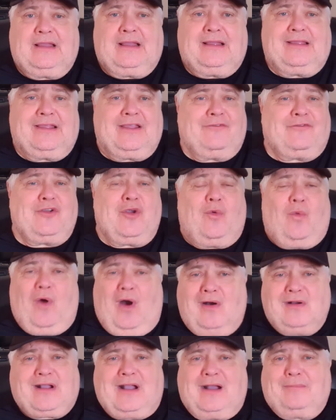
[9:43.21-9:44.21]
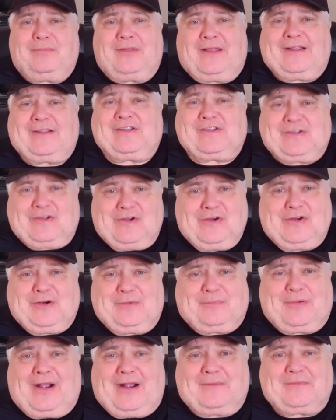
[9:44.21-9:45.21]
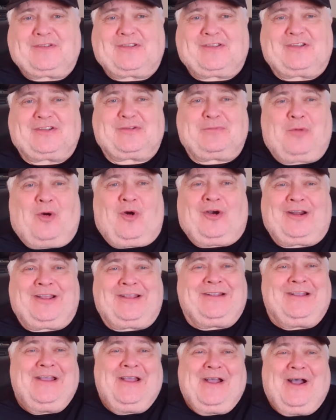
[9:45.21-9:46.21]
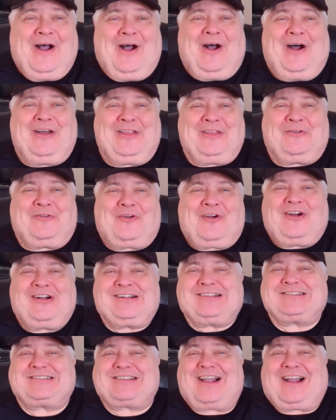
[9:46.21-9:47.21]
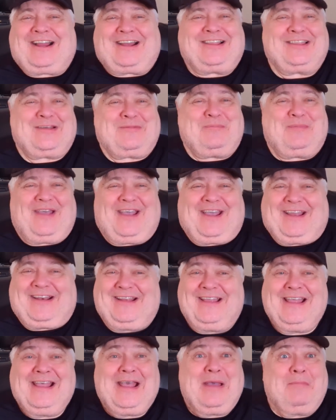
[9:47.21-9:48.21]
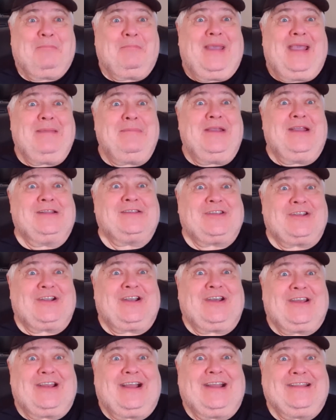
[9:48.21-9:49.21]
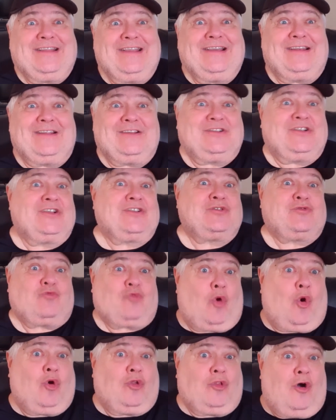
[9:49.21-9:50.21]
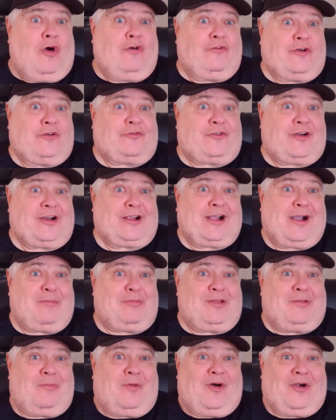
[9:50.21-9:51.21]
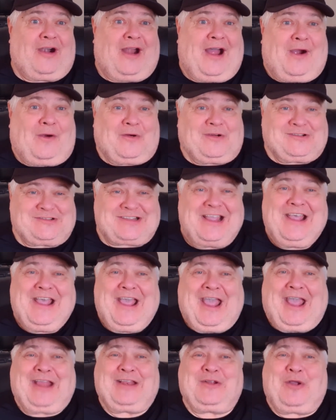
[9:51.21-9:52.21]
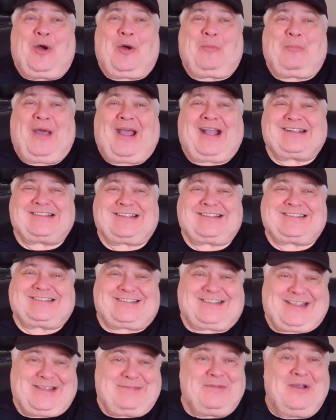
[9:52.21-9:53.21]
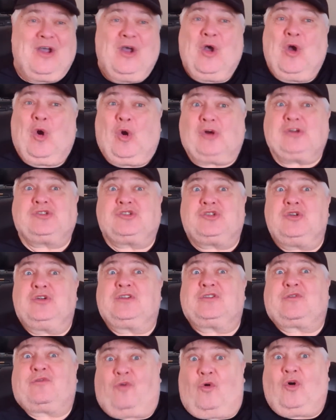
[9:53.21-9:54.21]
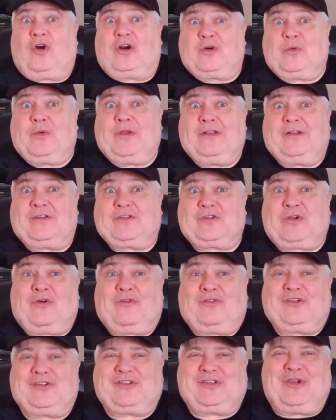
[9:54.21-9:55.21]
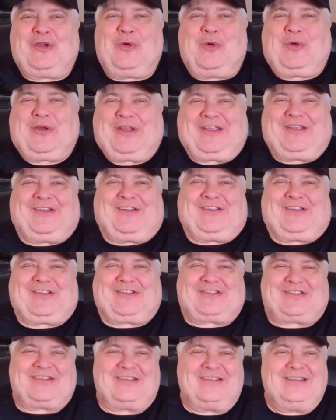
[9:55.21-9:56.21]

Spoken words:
If you woke up like Scooter Pops this morning on the wrong side of the bed, maybe it's a good idea to just roll over for a couple of more hours and go back to sleep, or choose 4 wheels over 2 wheels.